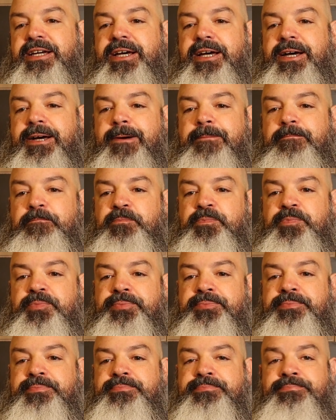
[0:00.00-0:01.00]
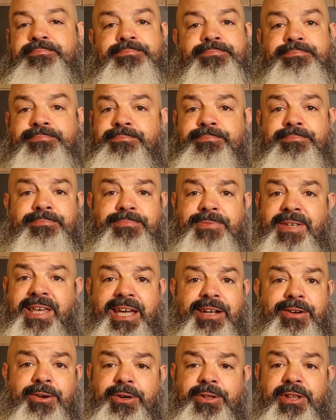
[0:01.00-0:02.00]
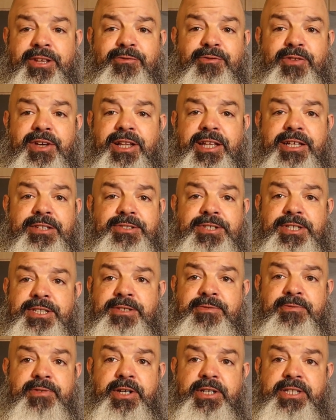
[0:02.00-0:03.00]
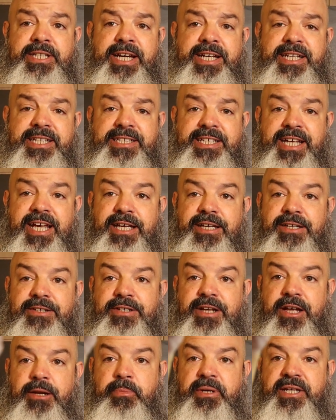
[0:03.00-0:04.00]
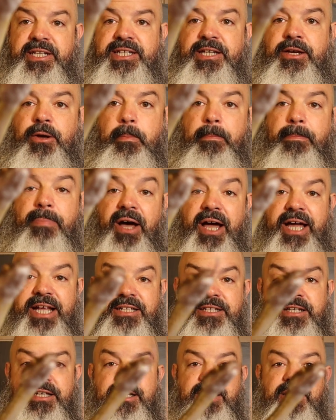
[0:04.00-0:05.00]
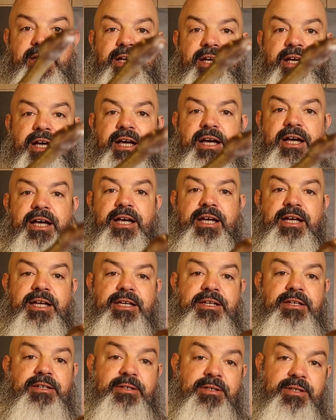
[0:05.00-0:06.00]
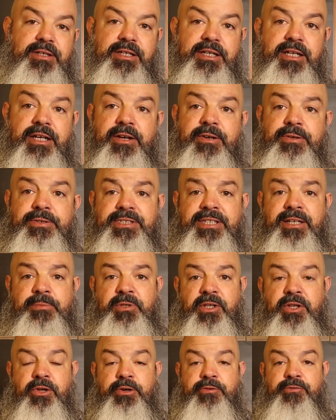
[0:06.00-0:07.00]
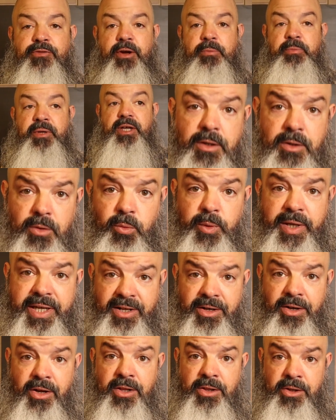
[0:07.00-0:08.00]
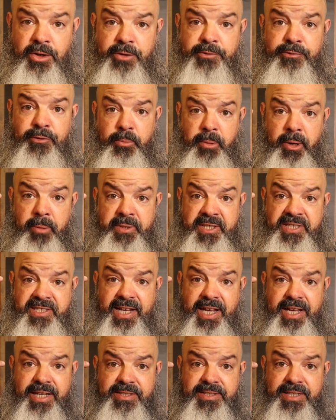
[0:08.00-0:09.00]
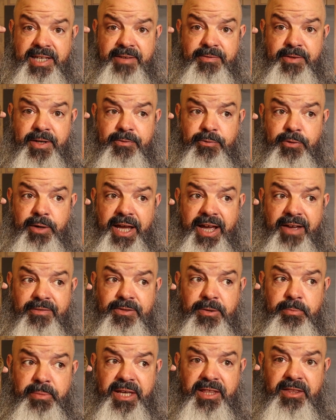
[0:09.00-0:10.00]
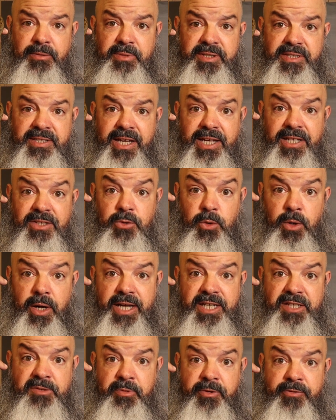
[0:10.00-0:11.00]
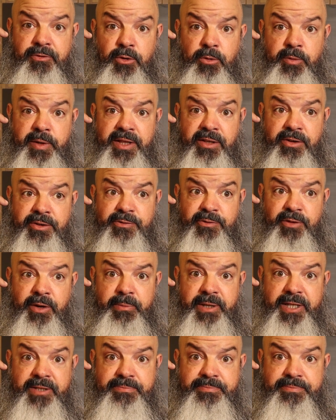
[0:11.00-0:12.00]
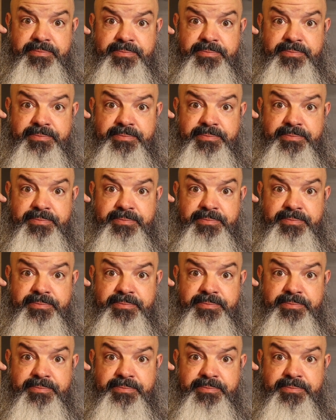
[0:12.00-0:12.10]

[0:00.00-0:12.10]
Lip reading: Can't hardly feel it. She's a very tiny snake, not a big deal, but you know, something to learn from. We can all learn from our mistakes, even if we have to make the mistake twice before we learn from it.